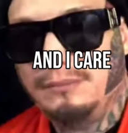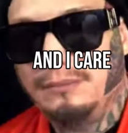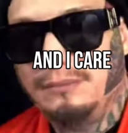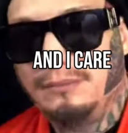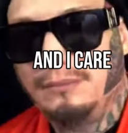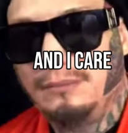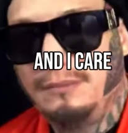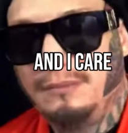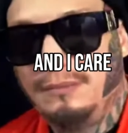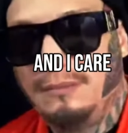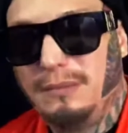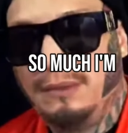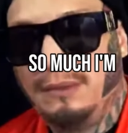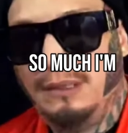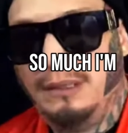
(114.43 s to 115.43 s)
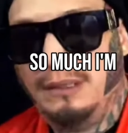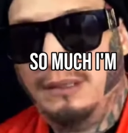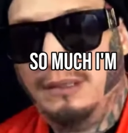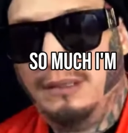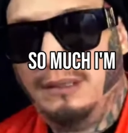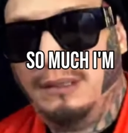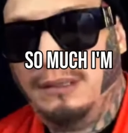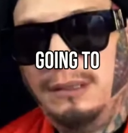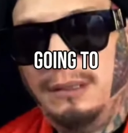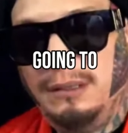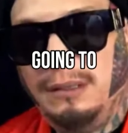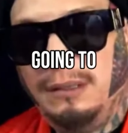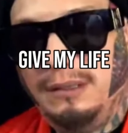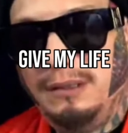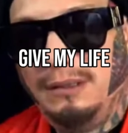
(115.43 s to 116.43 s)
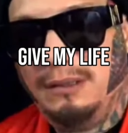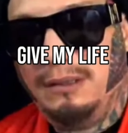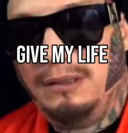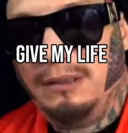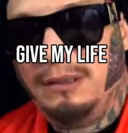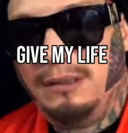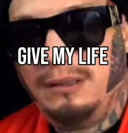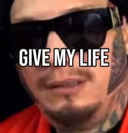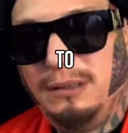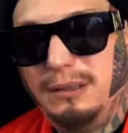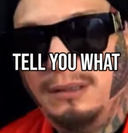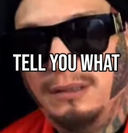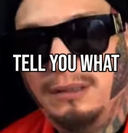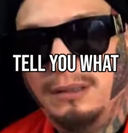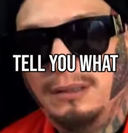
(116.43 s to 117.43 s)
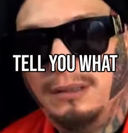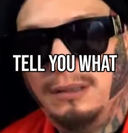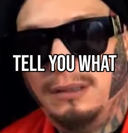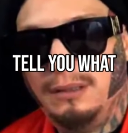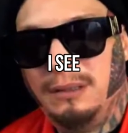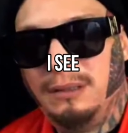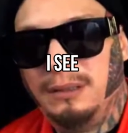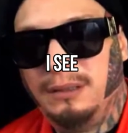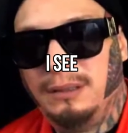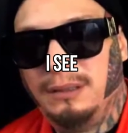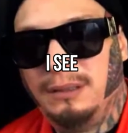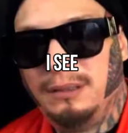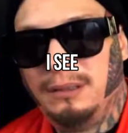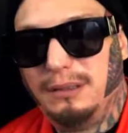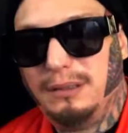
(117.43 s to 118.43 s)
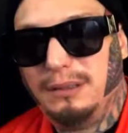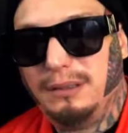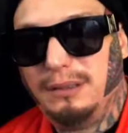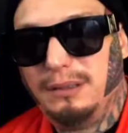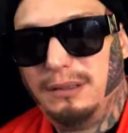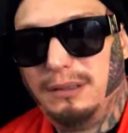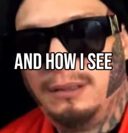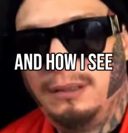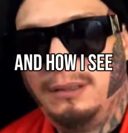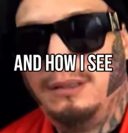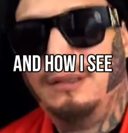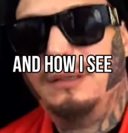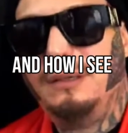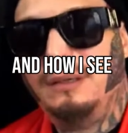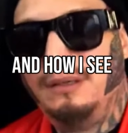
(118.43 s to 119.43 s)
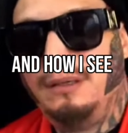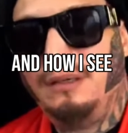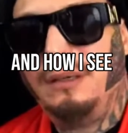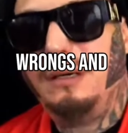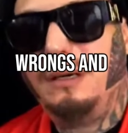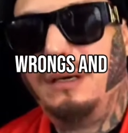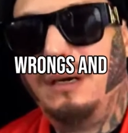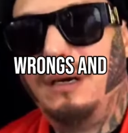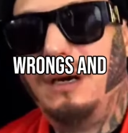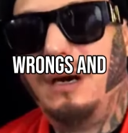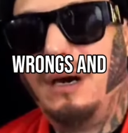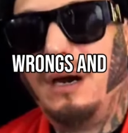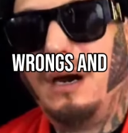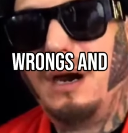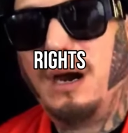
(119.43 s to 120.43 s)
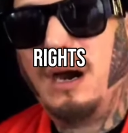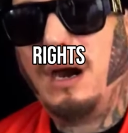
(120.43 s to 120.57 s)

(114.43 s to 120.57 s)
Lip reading: This person isn't speaking.